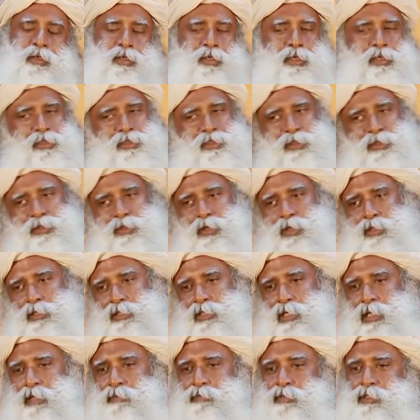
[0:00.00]
Is this not
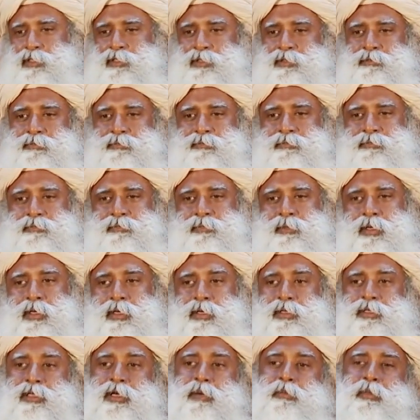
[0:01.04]
slavery?
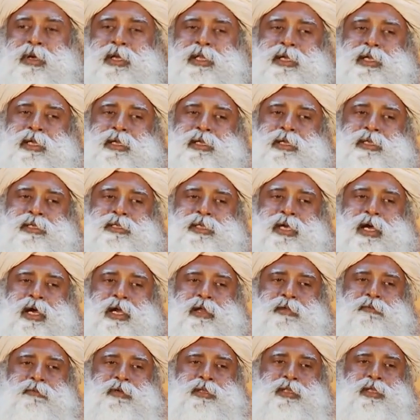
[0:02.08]
Somebody can
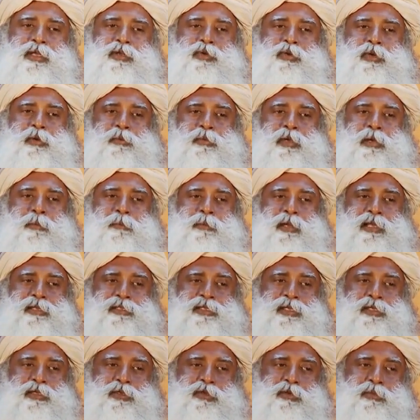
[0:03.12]
decide whether you will be a
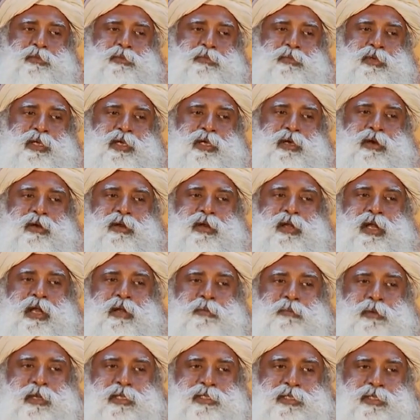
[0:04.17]
pleasant human being or an
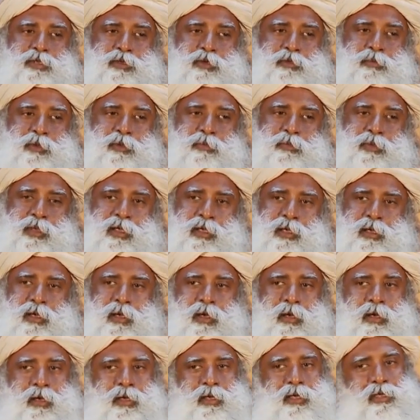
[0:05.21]
unpleasant human being.
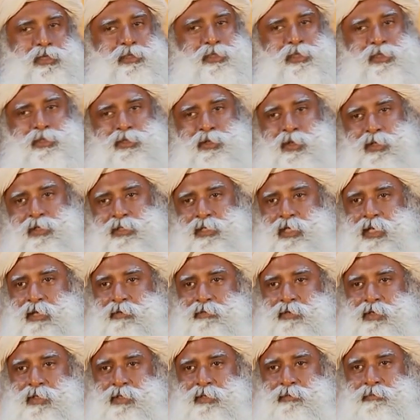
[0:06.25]
Is this not
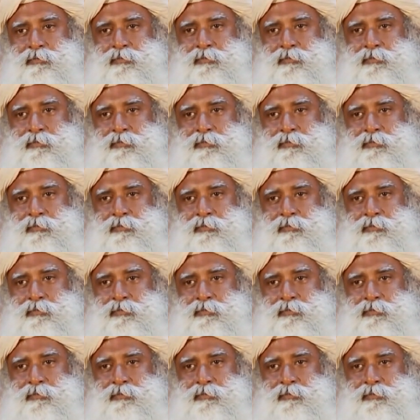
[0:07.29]
slavery?